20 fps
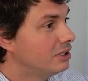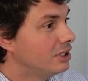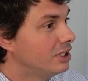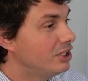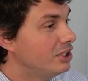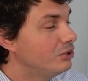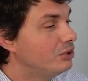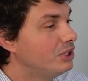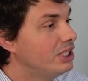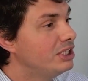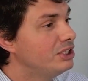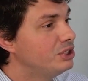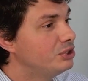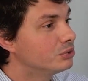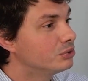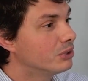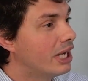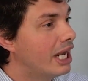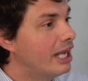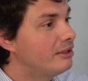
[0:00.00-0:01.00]
You need to
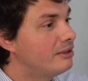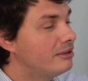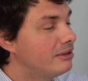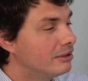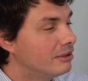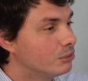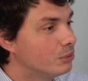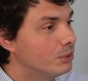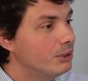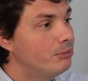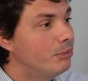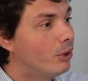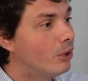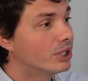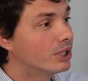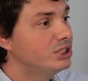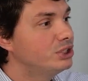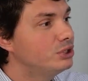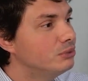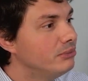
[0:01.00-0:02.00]
write a
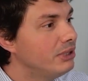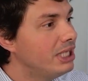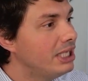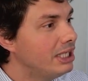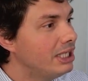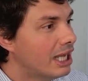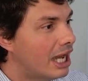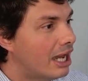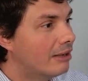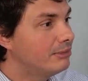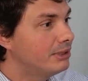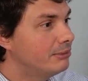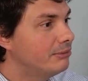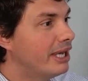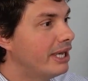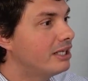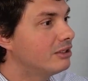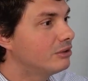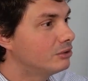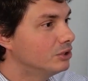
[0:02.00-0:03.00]
report to me. I'm the
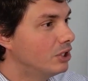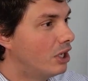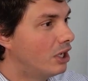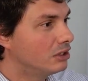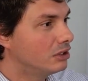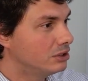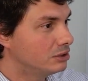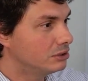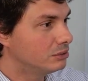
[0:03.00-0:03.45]
medical doctor.